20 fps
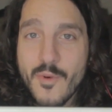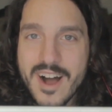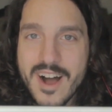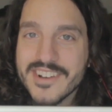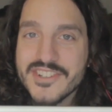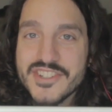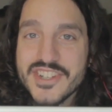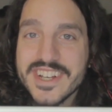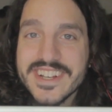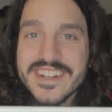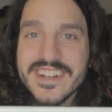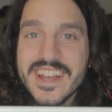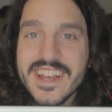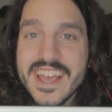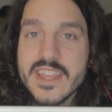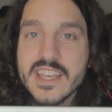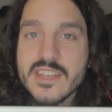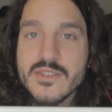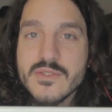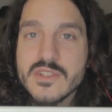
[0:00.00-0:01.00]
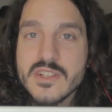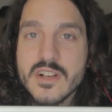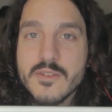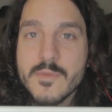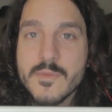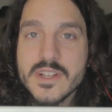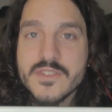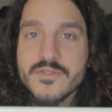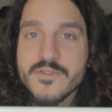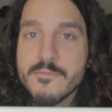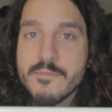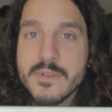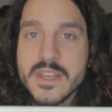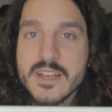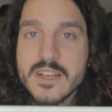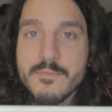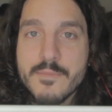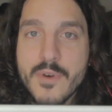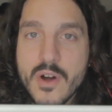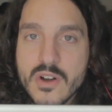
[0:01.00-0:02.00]
watching, thank you so much for
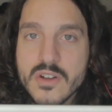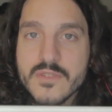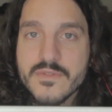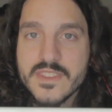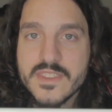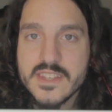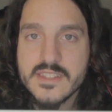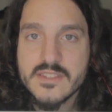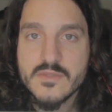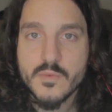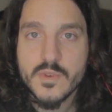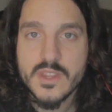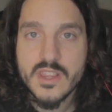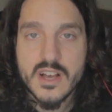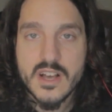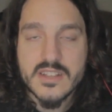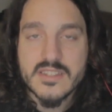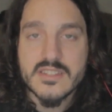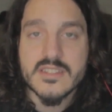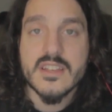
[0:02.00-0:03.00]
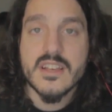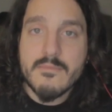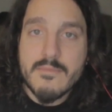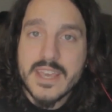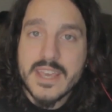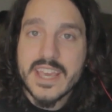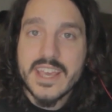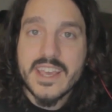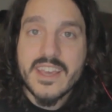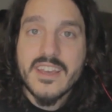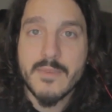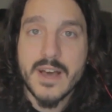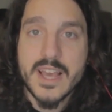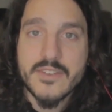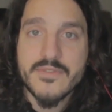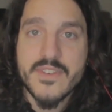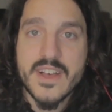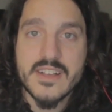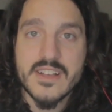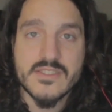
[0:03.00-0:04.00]
being a part of this with us. Me,
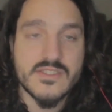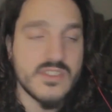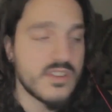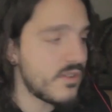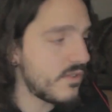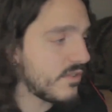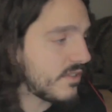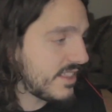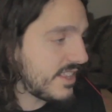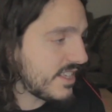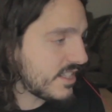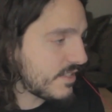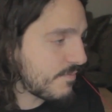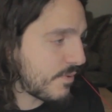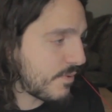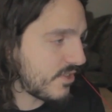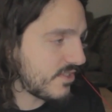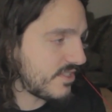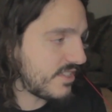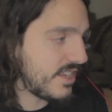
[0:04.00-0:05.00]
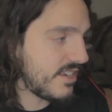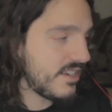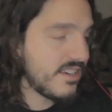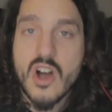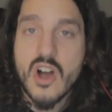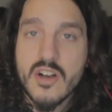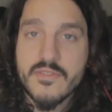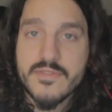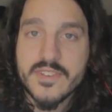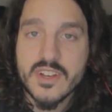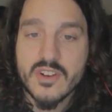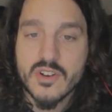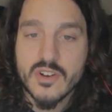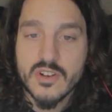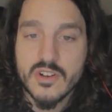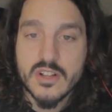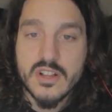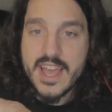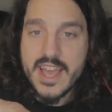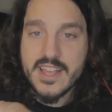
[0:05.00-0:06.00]
Mike Falzone, this person, Coffee
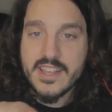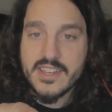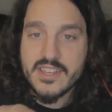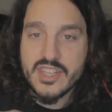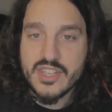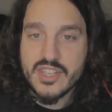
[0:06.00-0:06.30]
Girl, and